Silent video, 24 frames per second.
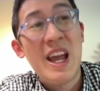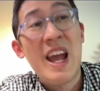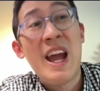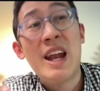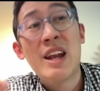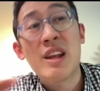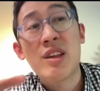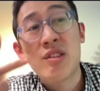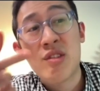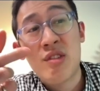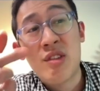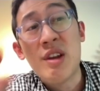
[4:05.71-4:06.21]

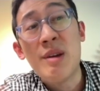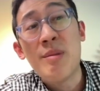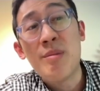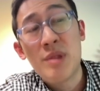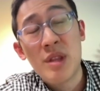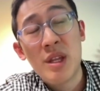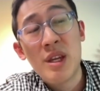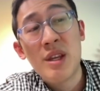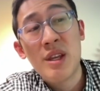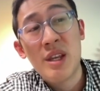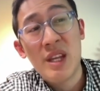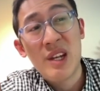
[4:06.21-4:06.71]
adding
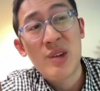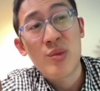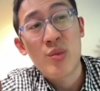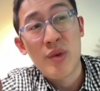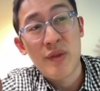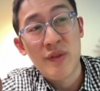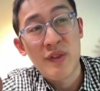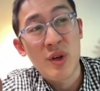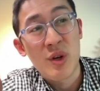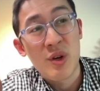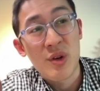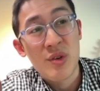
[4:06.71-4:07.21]
something in
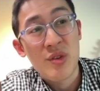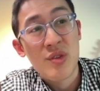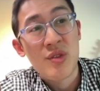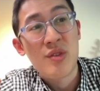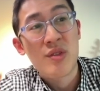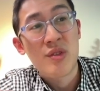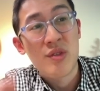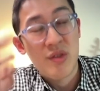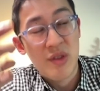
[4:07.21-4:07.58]
reverse,